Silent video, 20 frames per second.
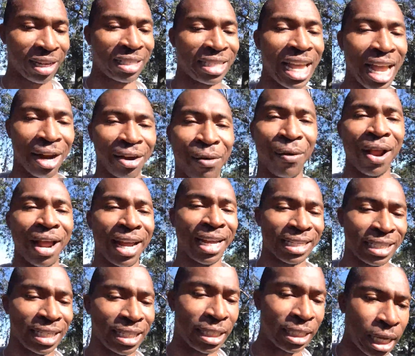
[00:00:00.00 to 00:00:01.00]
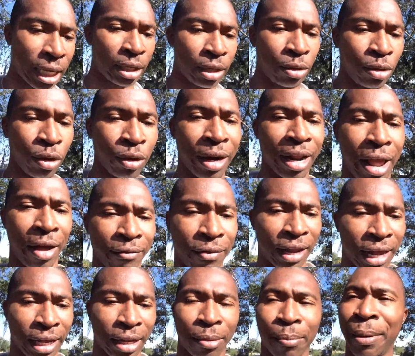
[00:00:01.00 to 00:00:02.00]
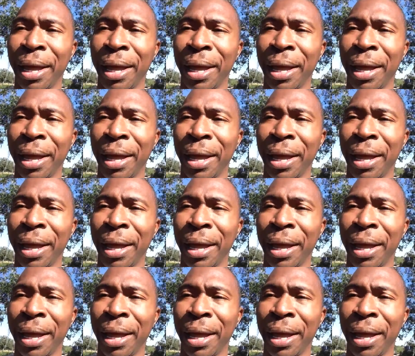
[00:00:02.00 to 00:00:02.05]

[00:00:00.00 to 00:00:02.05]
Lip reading: Zacharias and say, you're going to have like a